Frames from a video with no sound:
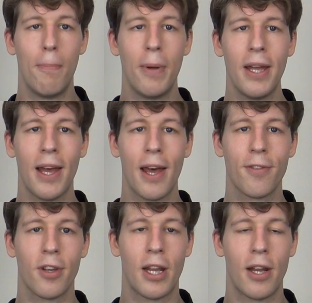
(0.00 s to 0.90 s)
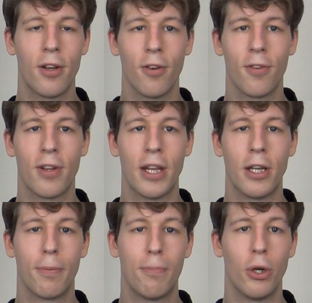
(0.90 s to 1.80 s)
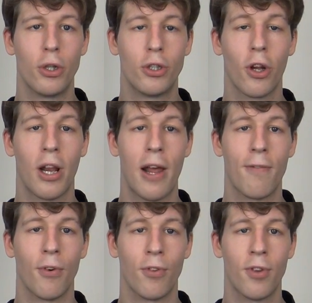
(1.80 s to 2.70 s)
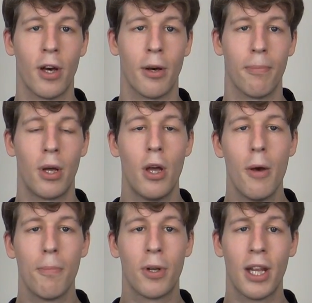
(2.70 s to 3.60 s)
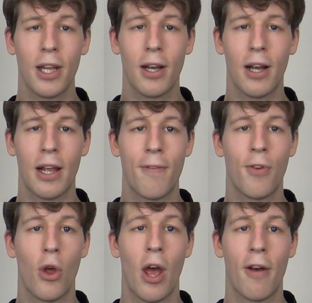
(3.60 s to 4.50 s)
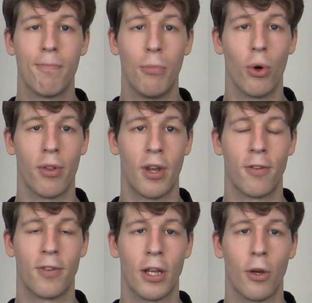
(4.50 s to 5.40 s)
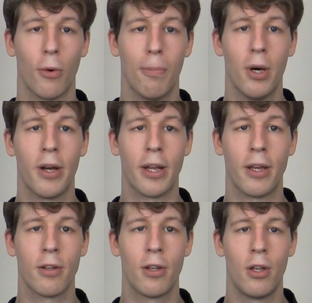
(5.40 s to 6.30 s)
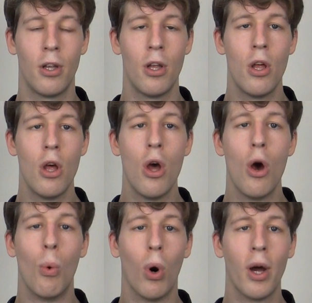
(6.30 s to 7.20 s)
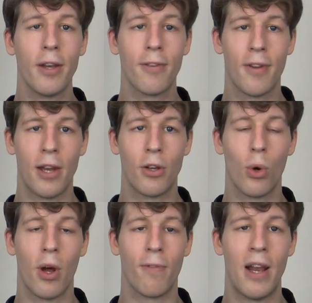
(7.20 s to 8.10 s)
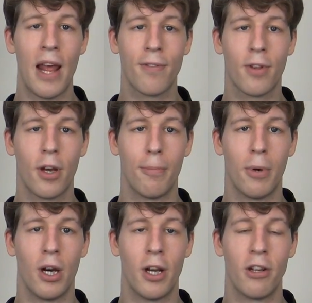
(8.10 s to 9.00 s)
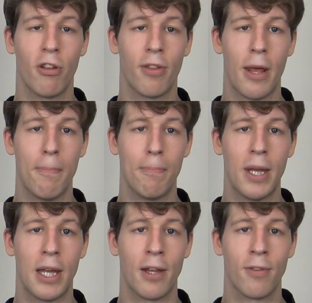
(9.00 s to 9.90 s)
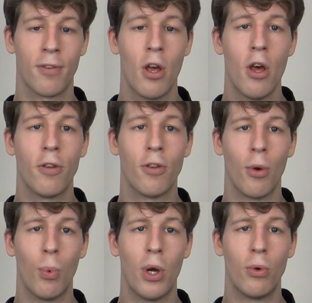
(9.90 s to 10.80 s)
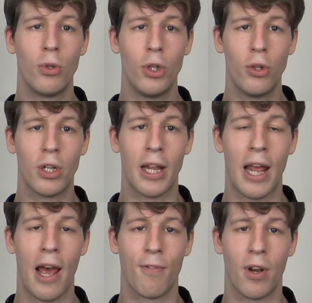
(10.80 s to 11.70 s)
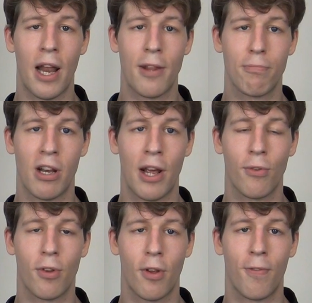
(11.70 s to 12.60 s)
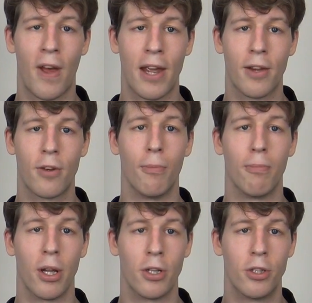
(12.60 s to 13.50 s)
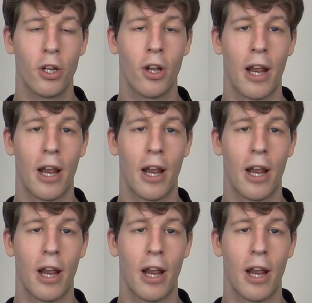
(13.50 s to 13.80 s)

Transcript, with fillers: Beer has a tendency to push sugar levels up, particularly if you have more than a single pint. Wines tend to have less carbohydrate than beers, so will usually have a less pronounced effect on blood sugar